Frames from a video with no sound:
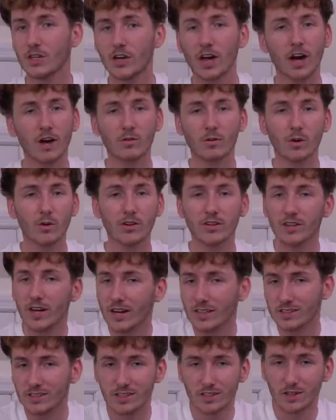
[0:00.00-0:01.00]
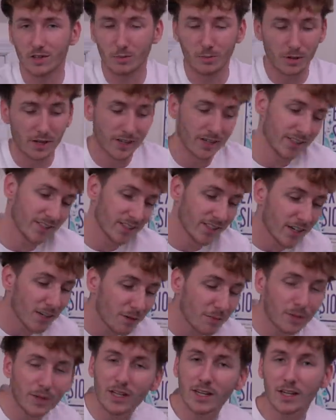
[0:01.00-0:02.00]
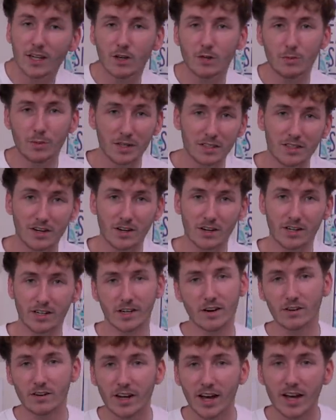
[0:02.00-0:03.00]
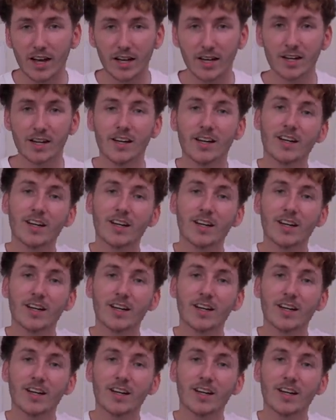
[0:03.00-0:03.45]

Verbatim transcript: you gotta roll the dice a little bit. It's gonna be a little bit dirty, okay?